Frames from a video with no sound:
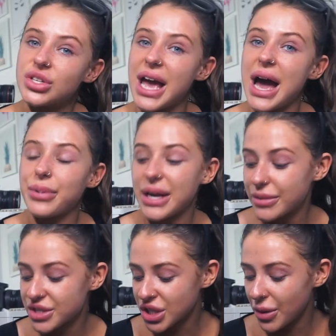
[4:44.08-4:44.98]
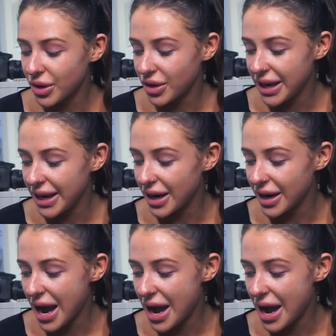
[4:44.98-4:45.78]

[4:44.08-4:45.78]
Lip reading: So yeah, I'm pretty much just coming on here